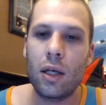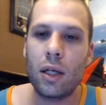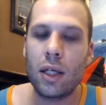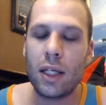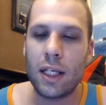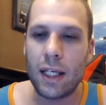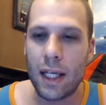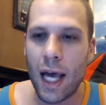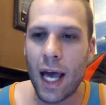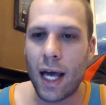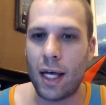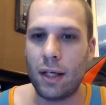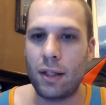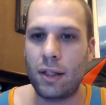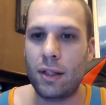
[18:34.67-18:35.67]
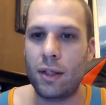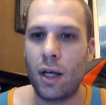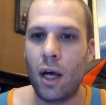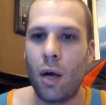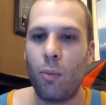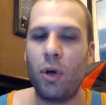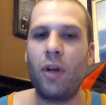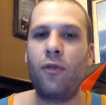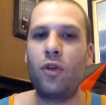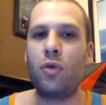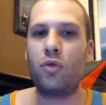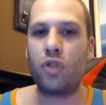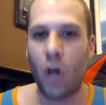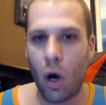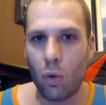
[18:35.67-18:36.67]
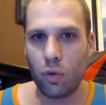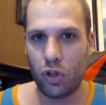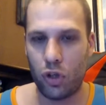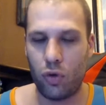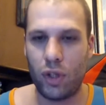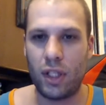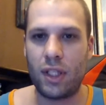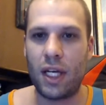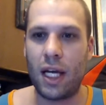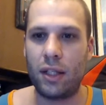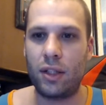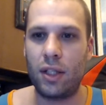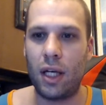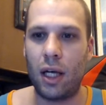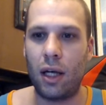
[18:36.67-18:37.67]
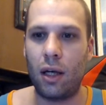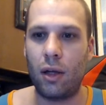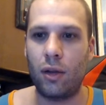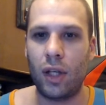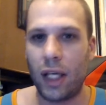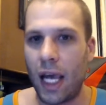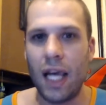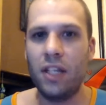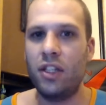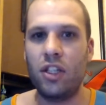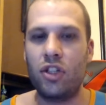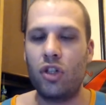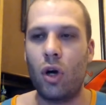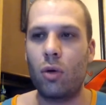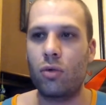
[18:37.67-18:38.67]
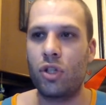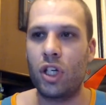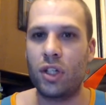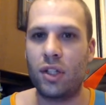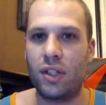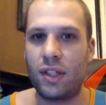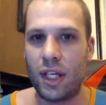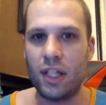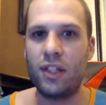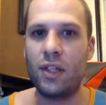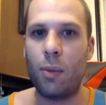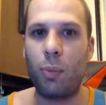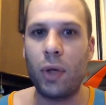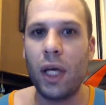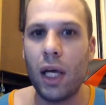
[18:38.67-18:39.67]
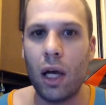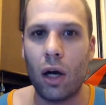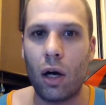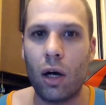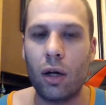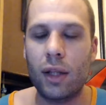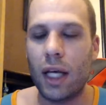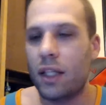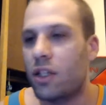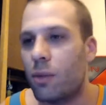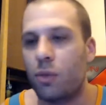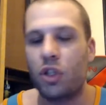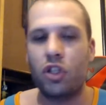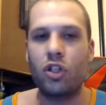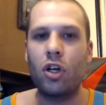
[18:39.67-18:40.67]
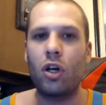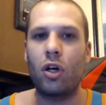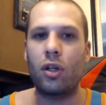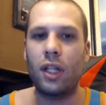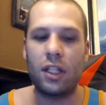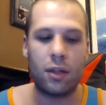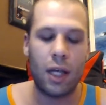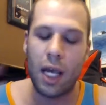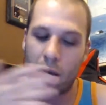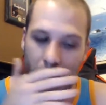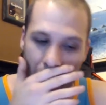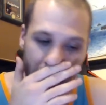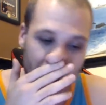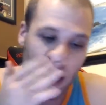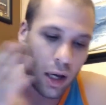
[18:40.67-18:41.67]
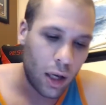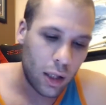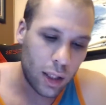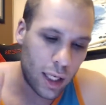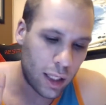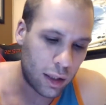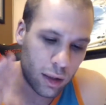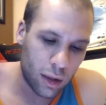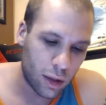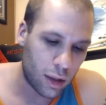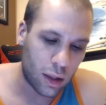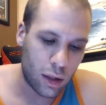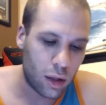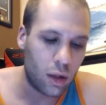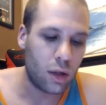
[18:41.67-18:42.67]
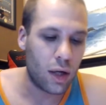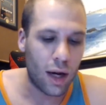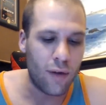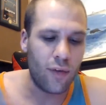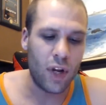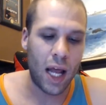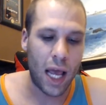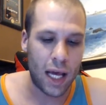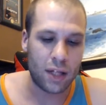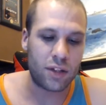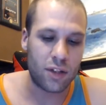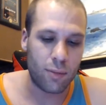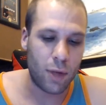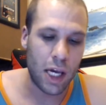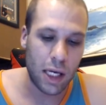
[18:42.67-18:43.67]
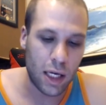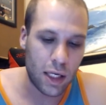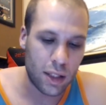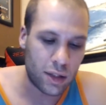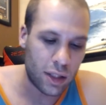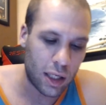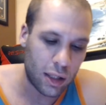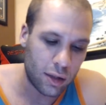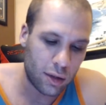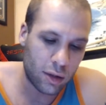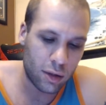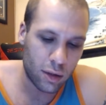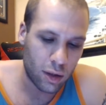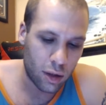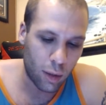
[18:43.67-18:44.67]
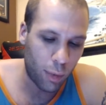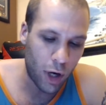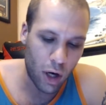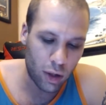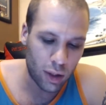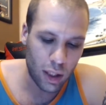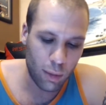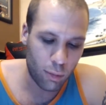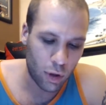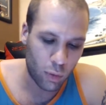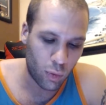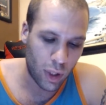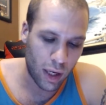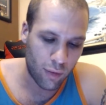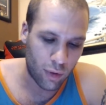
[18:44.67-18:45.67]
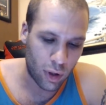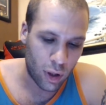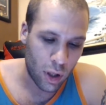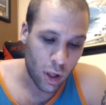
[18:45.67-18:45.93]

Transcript: yes, but if you don't do the testing, the cases don't just disappear. That's absurd. That, anyway, like, none of it has to make any sense, apparently, but whatever.